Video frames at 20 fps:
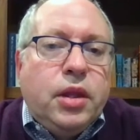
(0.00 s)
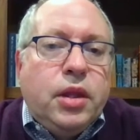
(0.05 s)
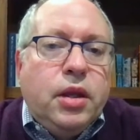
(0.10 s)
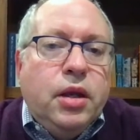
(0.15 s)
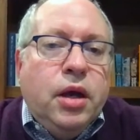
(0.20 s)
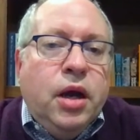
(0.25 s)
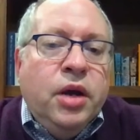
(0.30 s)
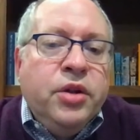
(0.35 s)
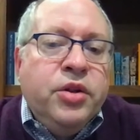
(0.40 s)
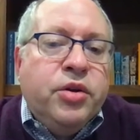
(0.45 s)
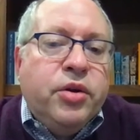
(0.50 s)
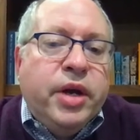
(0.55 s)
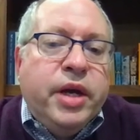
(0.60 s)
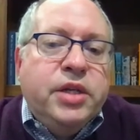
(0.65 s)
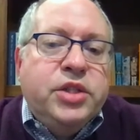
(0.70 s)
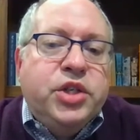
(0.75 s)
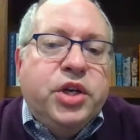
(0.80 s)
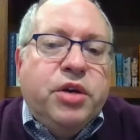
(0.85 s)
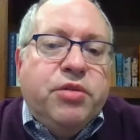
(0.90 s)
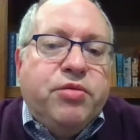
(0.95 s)
Other
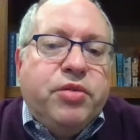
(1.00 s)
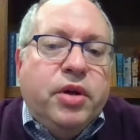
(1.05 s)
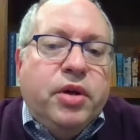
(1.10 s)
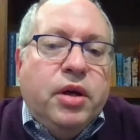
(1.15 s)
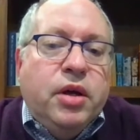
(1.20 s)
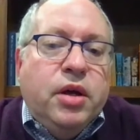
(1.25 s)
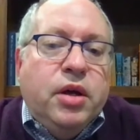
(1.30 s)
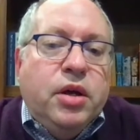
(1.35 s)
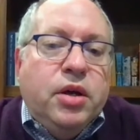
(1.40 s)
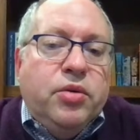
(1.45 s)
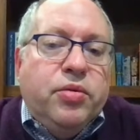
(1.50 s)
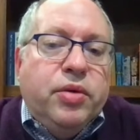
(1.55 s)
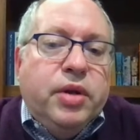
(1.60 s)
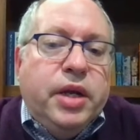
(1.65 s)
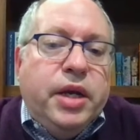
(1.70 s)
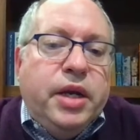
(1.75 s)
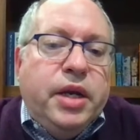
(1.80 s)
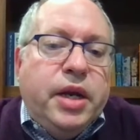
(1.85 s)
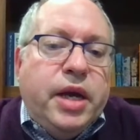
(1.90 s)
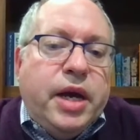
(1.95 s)

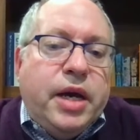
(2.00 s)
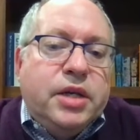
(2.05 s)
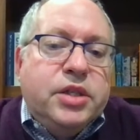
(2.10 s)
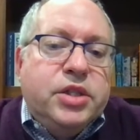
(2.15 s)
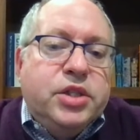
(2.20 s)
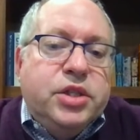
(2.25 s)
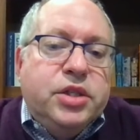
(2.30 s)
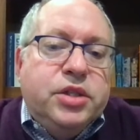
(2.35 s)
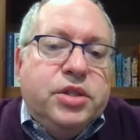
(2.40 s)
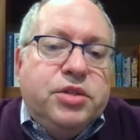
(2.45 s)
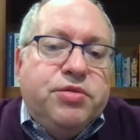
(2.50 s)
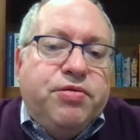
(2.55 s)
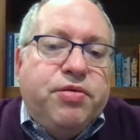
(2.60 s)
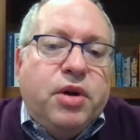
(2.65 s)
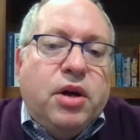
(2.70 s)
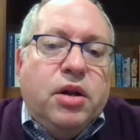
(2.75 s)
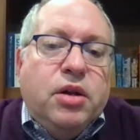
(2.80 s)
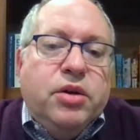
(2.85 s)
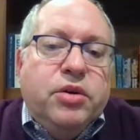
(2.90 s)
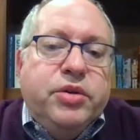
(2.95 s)
HF-related accidents
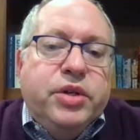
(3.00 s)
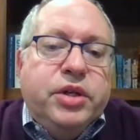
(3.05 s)
followed,